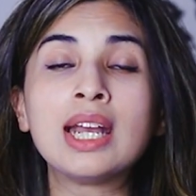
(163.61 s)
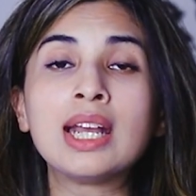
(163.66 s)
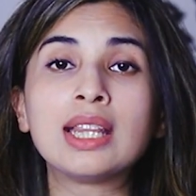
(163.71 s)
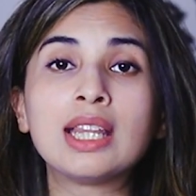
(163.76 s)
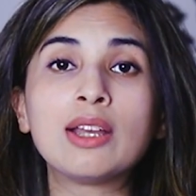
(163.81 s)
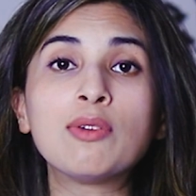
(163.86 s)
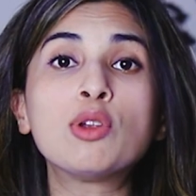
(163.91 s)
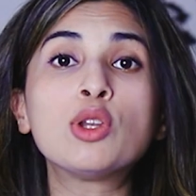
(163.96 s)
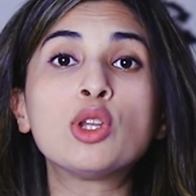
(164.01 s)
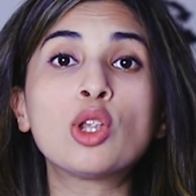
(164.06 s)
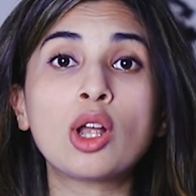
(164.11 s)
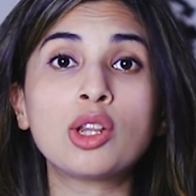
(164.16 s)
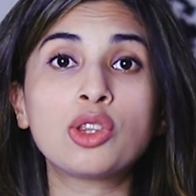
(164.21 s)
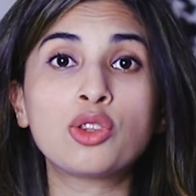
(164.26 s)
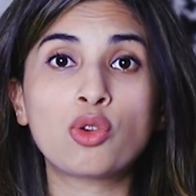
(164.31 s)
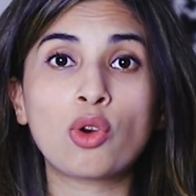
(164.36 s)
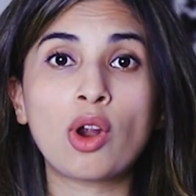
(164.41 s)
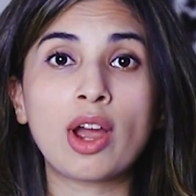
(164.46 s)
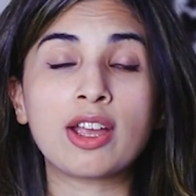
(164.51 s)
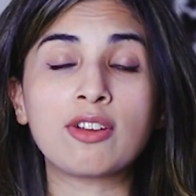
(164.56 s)
they would not
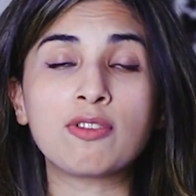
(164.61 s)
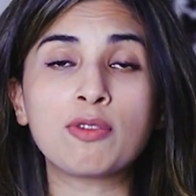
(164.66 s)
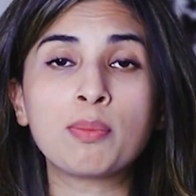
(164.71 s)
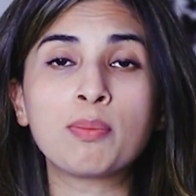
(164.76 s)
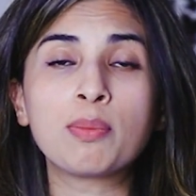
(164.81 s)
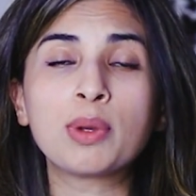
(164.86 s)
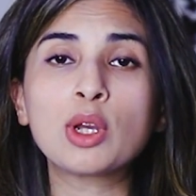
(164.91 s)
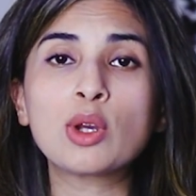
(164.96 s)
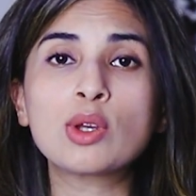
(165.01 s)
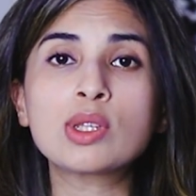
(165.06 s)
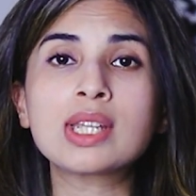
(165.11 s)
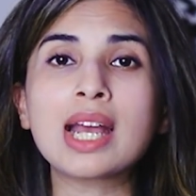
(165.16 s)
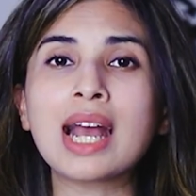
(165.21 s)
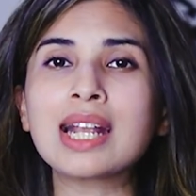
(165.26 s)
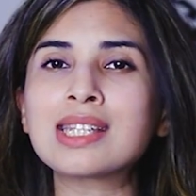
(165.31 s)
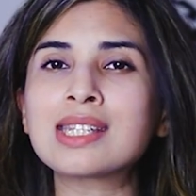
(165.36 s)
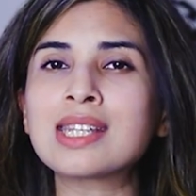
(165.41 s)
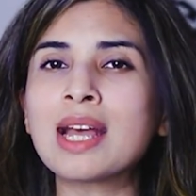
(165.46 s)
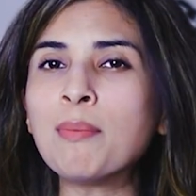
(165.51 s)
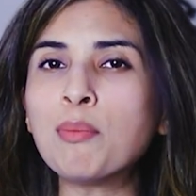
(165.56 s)
thrive because
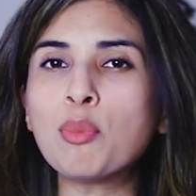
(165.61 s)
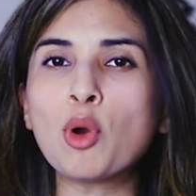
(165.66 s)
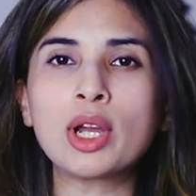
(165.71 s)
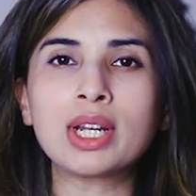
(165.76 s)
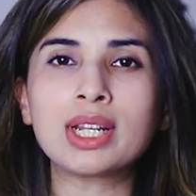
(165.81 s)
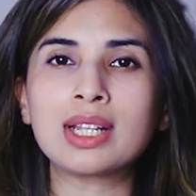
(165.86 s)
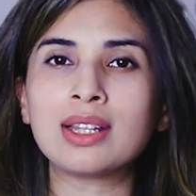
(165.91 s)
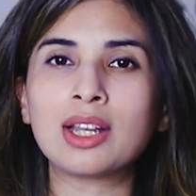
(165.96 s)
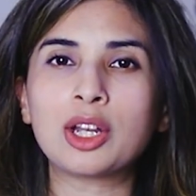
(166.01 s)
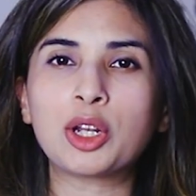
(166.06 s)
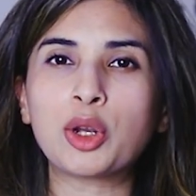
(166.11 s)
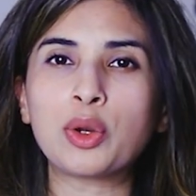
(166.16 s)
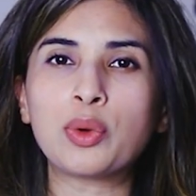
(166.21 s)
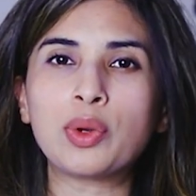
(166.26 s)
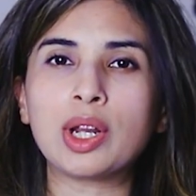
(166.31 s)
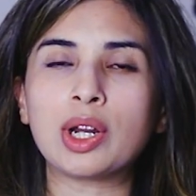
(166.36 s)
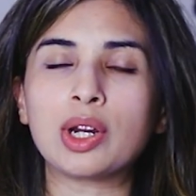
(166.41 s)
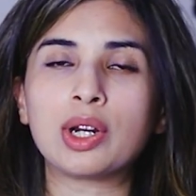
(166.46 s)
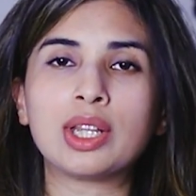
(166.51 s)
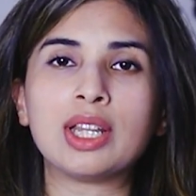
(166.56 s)
at some point in their
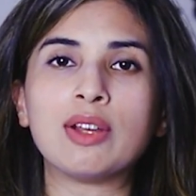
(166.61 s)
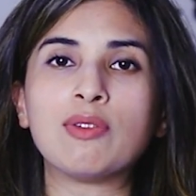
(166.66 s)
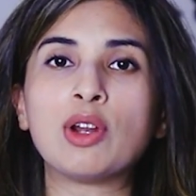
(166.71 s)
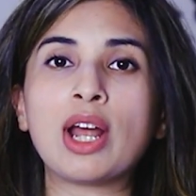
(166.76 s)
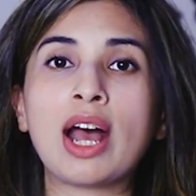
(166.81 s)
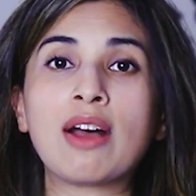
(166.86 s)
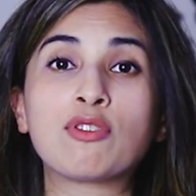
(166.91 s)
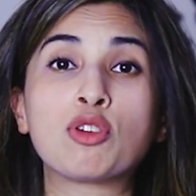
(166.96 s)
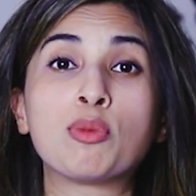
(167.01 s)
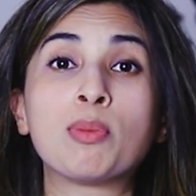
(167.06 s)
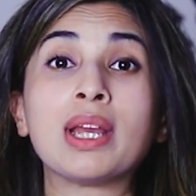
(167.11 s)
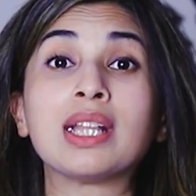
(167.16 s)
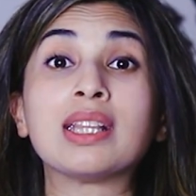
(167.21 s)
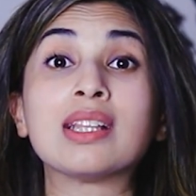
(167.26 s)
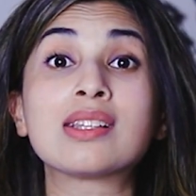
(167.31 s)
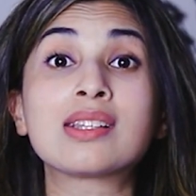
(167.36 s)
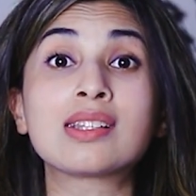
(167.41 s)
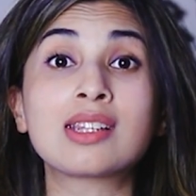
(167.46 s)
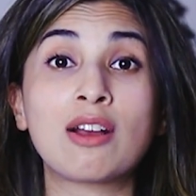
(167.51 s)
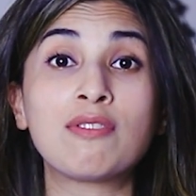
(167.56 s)
career, they would have to make
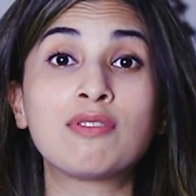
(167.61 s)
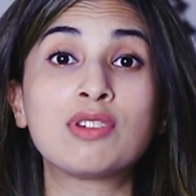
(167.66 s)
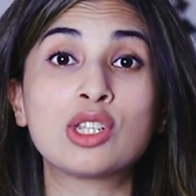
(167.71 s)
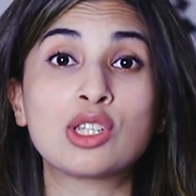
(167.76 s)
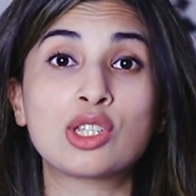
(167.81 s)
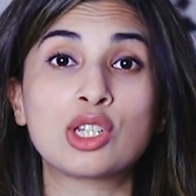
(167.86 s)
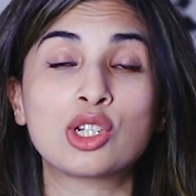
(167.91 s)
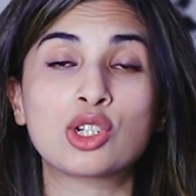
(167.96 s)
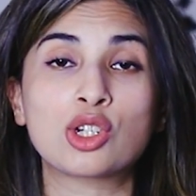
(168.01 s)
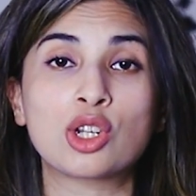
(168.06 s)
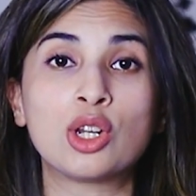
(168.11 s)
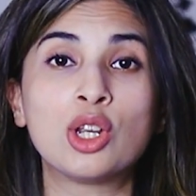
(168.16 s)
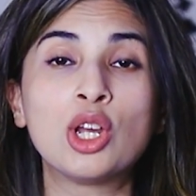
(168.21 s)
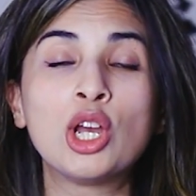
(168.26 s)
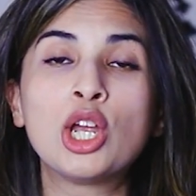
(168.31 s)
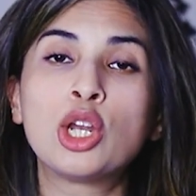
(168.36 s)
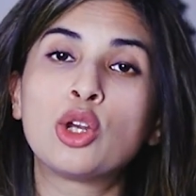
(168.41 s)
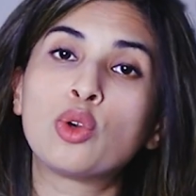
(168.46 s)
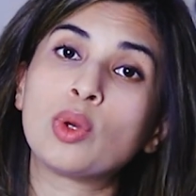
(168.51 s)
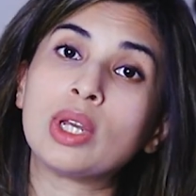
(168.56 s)
this tough decision
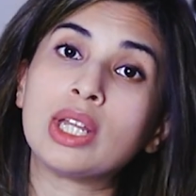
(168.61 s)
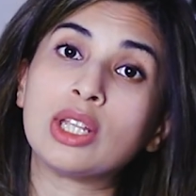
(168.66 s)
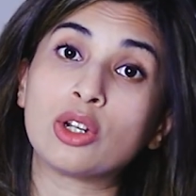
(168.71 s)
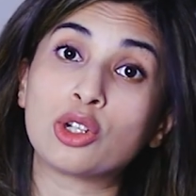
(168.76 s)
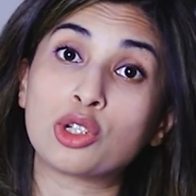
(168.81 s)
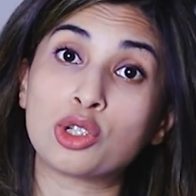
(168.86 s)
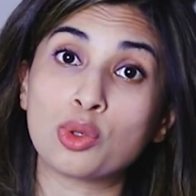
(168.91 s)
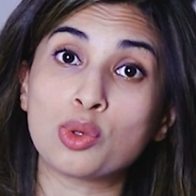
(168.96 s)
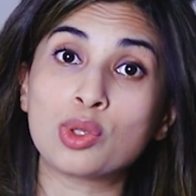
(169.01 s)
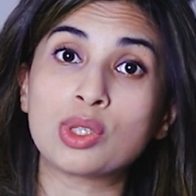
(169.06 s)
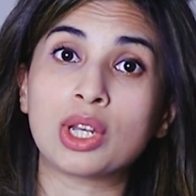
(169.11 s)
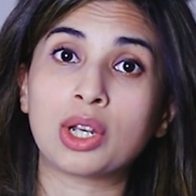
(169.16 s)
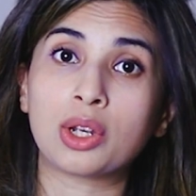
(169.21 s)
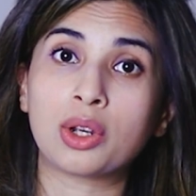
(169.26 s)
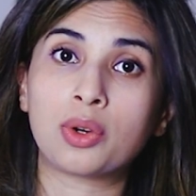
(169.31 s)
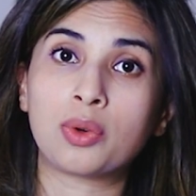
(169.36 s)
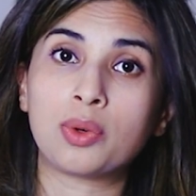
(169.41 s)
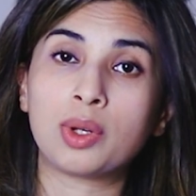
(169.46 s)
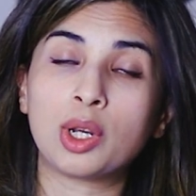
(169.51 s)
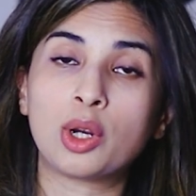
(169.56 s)
to either choose their
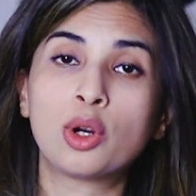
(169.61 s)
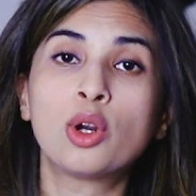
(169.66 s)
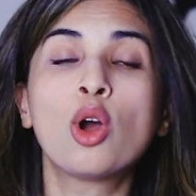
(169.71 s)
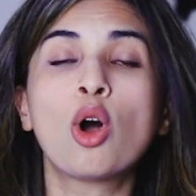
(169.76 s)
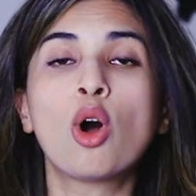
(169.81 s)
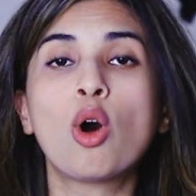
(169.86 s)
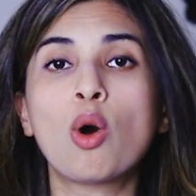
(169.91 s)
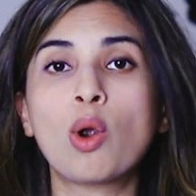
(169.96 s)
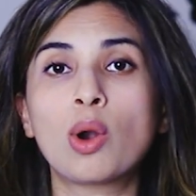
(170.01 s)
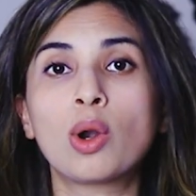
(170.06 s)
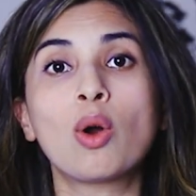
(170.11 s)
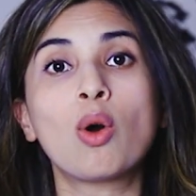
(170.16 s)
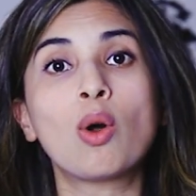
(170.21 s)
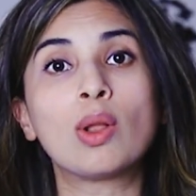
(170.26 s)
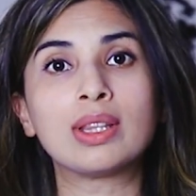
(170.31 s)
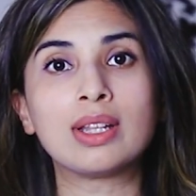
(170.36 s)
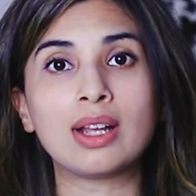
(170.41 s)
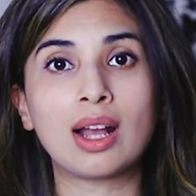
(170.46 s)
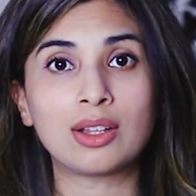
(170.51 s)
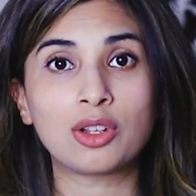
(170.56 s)
career or all
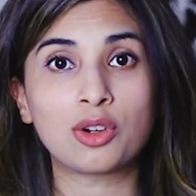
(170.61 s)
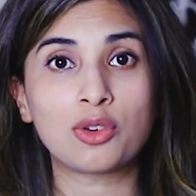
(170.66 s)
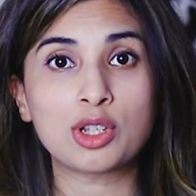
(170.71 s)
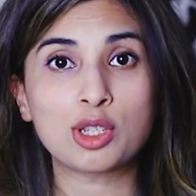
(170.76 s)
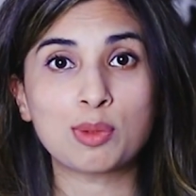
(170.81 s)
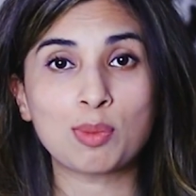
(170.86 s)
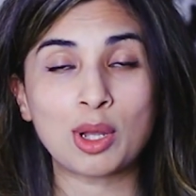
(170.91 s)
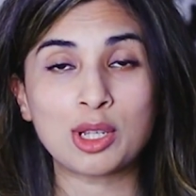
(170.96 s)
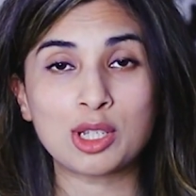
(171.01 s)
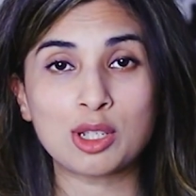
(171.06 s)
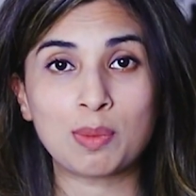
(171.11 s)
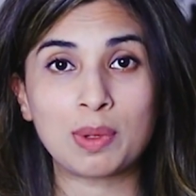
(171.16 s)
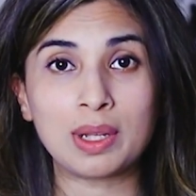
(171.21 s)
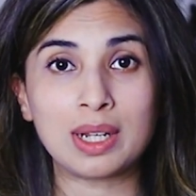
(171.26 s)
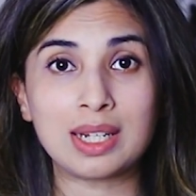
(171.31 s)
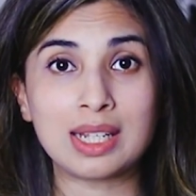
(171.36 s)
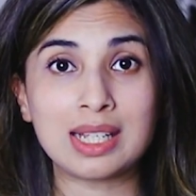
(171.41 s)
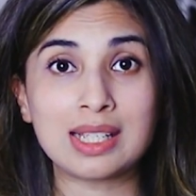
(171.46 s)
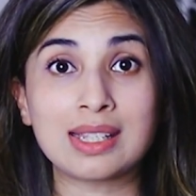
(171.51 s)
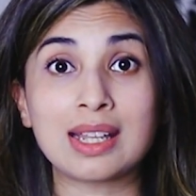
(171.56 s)
the other
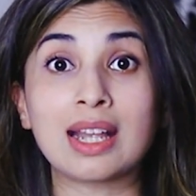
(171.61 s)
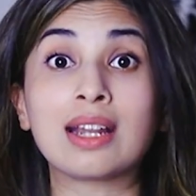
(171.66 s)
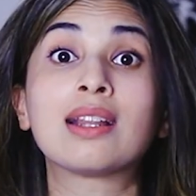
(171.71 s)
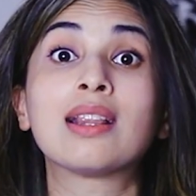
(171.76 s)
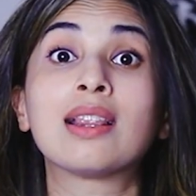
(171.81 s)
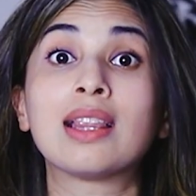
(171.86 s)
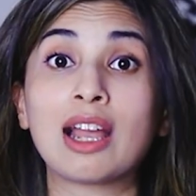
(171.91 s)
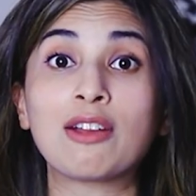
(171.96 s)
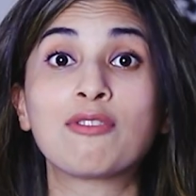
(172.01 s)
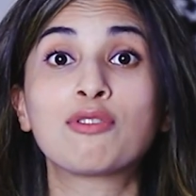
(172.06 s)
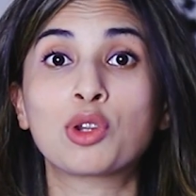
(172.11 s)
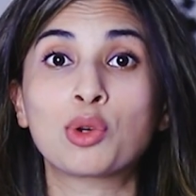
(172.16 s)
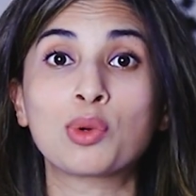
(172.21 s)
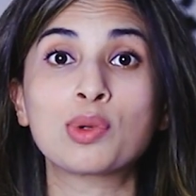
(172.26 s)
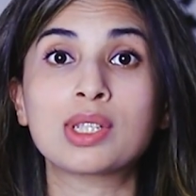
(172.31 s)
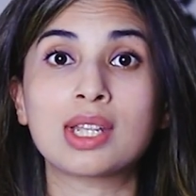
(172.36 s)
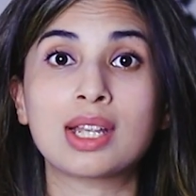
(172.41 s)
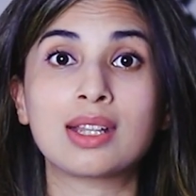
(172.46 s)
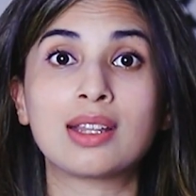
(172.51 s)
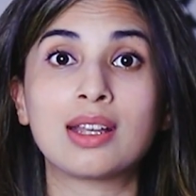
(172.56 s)
responsibilities that life
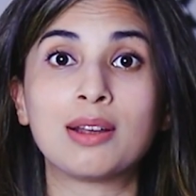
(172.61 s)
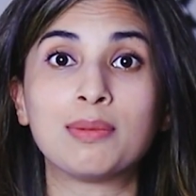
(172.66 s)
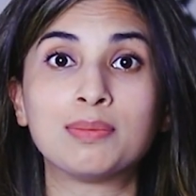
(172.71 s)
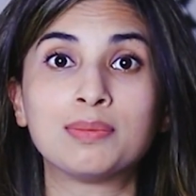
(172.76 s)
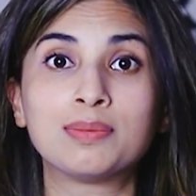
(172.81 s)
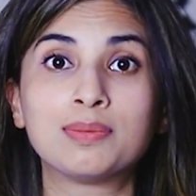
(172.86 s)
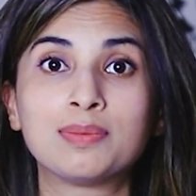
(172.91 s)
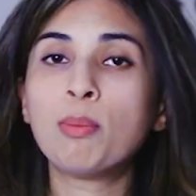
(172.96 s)
throws at them.